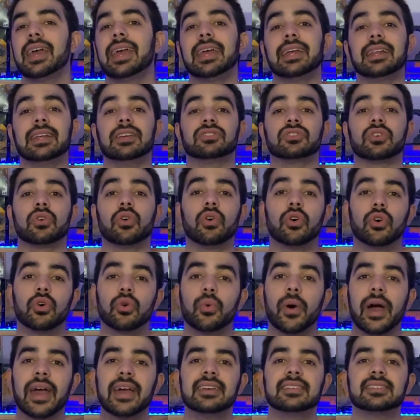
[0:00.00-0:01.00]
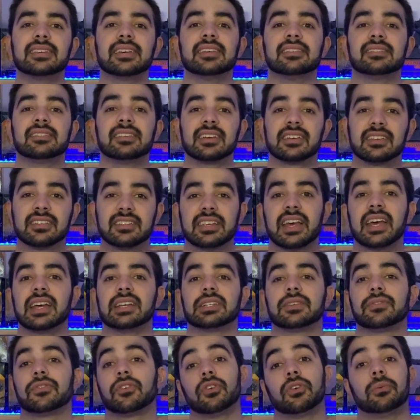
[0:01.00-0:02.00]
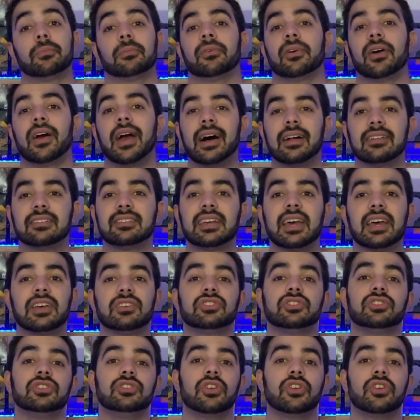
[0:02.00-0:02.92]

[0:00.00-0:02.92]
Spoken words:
it is always a success for a morale test.